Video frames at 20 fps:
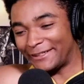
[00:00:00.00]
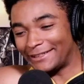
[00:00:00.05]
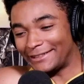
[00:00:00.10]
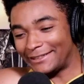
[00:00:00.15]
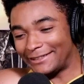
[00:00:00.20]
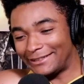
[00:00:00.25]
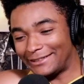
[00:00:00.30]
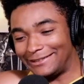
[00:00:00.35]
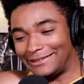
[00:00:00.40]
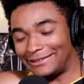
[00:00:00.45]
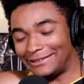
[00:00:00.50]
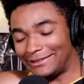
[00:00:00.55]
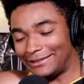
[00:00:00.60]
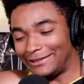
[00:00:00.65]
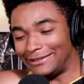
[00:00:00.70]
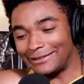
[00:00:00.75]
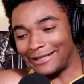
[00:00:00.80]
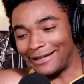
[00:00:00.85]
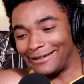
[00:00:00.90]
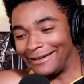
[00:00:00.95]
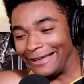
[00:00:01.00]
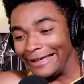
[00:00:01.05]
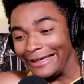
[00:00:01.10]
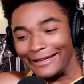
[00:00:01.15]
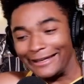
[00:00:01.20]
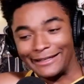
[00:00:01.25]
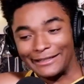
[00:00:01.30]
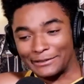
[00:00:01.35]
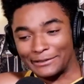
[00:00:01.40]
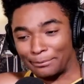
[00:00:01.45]
He's kind of in
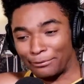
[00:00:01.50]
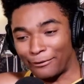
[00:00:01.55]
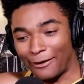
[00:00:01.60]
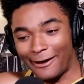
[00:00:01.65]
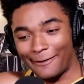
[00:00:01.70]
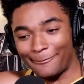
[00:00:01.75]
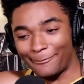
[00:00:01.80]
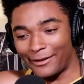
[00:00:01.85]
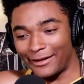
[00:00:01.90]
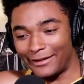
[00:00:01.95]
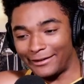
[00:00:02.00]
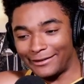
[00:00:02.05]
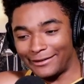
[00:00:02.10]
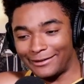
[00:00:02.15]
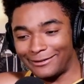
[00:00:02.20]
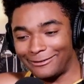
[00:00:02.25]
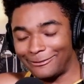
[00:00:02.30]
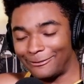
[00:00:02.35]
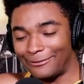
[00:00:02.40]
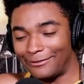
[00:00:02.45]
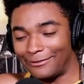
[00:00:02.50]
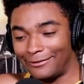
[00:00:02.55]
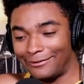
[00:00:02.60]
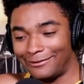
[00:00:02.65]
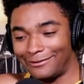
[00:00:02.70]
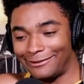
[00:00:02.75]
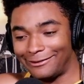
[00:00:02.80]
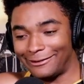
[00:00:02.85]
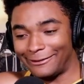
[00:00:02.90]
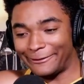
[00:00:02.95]
his prime right now.
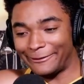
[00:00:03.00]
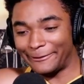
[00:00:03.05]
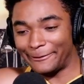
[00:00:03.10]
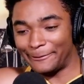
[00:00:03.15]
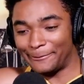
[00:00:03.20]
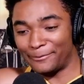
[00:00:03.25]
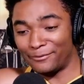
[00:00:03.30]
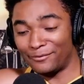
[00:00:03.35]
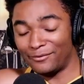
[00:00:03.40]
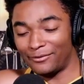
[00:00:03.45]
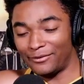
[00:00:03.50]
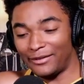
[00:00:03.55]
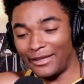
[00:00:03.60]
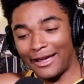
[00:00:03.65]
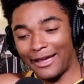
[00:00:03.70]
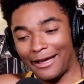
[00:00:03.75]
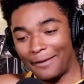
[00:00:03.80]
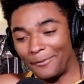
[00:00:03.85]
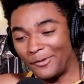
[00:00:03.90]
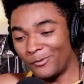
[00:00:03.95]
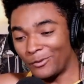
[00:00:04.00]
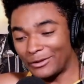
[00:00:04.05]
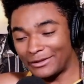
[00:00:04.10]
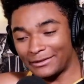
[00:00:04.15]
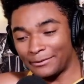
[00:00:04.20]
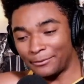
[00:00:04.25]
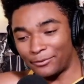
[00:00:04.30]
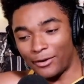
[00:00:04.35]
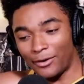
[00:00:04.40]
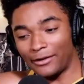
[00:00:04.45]
Yeah, I mean, once
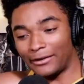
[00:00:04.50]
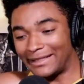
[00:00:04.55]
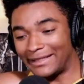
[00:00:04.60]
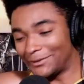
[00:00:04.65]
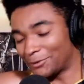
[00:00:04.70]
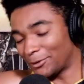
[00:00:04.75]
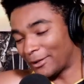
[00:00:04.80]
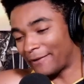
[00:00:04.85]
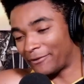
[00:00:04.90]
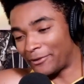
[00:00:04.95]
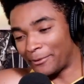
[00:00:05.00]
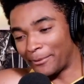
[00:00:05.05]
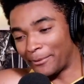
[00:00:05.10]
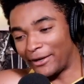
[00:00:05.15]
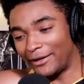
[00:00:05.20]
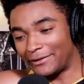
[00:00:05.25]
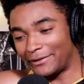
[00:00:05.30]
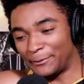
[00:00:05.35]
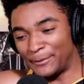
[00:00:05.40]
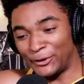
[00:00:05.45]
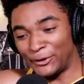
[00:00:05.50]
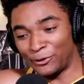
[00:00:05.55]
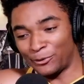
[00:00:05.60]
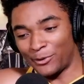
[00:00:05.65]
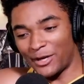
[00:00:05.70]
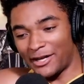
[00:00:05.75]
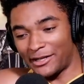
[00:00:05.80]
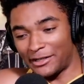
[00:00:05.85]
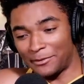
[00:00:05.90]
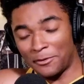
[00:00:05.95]
LeBron leaves, we'll have the money to build
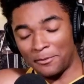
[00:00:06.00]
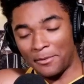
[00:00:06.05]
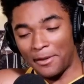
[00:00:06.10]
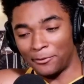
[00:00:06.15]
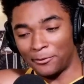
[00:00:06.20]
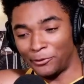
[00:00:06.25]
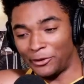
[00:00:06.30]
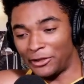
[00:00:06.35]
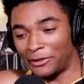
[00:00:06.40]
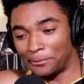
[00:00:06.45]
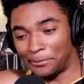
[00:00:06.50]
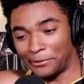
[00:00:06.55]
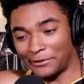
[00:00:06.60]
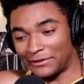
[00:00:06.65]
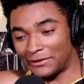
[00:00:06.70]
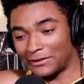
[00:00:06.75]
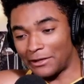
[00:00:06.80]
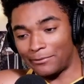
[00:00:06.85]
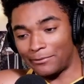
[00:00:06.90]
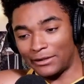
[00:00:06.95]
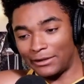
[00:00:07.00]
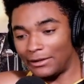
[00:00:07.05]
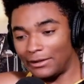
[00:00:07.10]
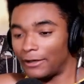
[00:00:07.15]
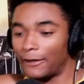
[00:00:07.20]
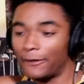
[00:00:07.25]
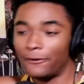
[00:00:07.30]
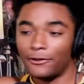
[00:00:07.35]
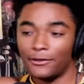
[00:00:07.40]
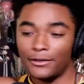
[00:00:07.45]
around him, and maybe we can put something
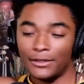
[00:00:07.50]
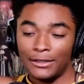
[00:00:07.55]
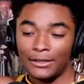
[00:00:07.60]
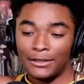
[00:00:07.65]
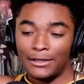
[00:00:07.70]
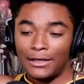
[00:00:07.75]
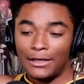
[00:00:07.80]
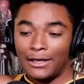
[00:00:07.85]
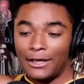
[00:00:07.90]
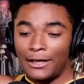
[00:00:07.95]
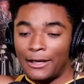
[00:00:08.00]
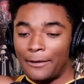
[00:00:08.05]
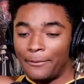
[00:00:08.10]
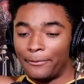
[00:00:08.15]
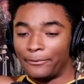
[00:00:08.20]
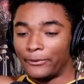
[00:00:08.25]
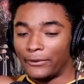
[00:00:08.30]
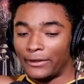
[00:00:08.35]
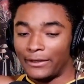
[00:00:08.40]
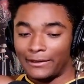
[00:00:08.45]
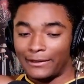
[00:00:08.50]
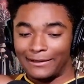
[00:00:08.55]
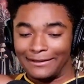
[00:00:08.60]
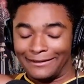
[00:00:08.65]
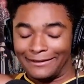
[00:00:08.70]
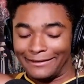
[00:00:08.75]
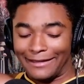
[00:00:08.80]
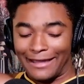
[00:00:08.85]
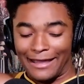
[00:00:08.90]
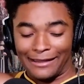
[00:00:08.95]
together. But
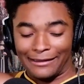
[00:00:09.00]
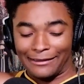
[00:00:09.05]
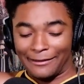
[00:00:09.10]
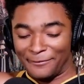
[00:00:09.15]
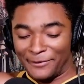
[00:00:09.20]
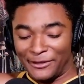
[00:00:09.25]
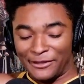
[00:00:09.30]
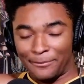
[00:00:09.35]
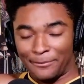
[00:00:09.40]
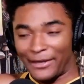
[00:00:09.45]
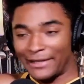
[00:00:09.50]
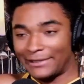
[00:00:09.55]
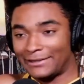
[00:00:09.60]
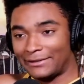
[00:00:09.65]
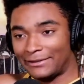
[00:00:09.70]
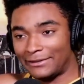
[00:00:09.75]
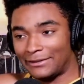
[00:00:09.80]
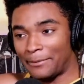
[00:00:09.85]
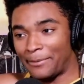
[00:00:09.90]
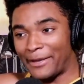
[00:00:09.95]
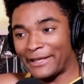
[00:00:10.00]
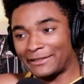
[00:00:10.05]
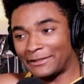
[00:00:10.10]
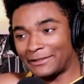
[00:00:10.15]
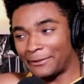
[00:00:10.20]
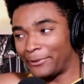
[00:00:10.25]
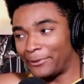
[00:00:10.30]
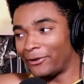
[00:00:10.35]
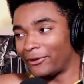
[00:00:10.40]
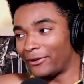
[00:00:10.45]
yeah, I mean, the best
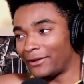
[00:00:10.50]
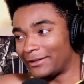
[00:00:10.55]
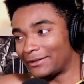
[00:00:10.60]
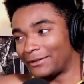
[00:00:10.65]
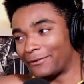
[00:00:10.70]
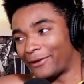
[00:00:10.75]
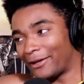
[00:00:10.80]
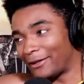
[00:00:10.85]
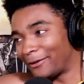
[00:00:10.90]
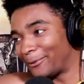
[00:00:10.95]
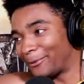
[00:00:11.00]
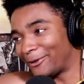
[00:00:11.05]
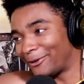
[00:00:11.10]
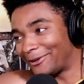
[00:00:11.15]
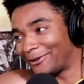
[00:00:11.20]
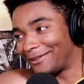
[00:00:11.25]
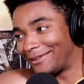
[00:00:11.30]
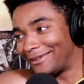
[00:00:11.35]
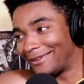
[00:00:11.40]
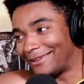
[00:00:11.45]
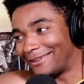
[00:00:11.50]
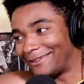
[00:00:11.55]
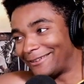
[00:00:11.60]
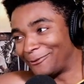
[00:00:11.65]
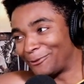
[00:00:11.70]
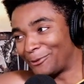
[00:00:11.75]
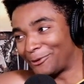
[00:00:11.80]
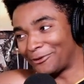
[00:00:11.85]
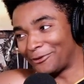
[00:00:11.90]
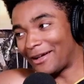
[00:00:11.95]
ability is availability, and
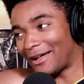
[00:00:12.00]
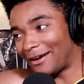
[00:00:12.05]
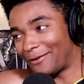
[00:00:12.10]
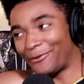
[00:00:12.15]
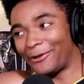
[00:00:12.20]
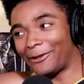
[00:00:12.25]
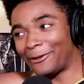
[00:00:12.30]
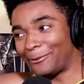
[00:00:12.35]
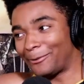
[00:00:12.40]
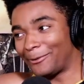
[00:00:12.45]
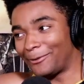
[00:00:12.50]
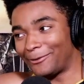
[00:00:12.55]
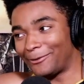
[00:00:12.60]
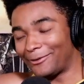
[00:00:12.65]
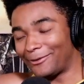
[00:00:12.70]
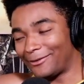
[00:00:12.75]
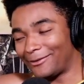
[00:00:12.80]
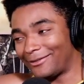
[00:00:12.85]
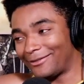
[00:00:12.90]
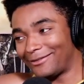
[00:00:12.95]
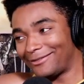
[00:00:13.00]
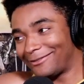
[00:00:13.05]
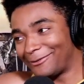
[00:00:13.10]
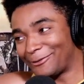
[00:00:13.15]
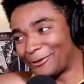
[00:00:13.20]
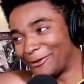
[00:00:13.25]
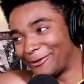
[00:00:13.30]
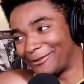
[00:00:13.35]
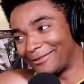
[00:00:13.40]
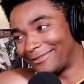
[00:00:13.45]
when you're not available,
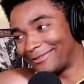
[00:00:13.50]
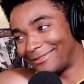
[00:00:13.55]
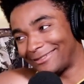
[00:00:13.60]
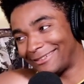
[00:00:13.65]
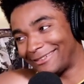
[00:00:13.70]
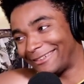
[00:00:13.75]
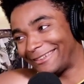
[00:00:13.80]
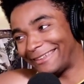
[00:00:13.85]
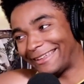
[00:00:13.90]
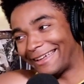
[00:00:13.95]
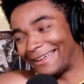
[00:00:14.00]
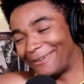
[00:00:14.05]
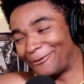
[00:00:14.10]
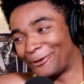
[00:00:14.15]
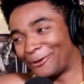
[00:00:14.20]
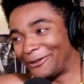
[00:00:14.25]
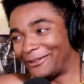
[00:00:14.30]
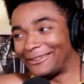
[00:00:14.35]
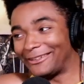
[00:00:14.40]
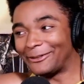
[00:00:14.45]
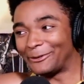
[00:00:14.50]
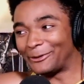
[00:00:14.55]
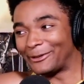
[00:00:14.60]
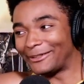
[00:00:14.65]
well, yeah, what are you doing?